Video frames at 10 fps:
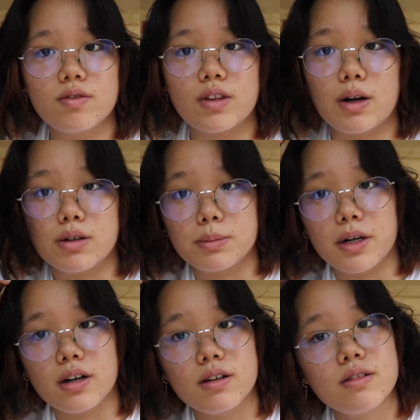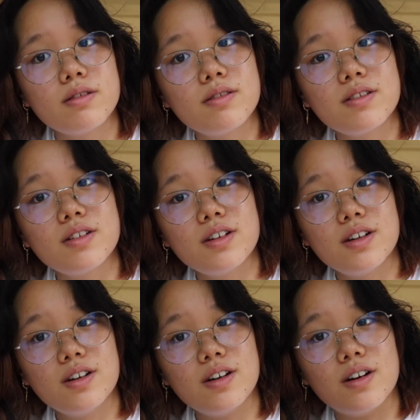That was bad.
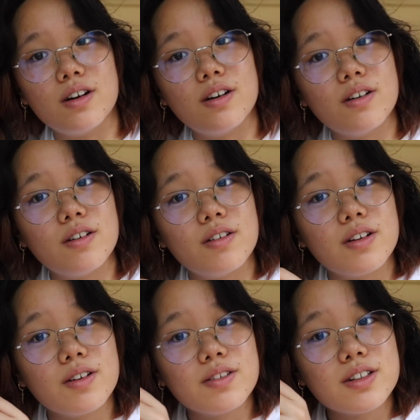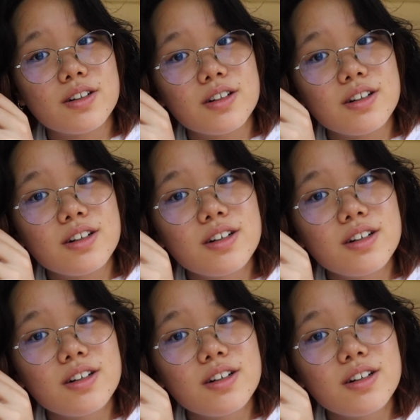Oh, that was not good.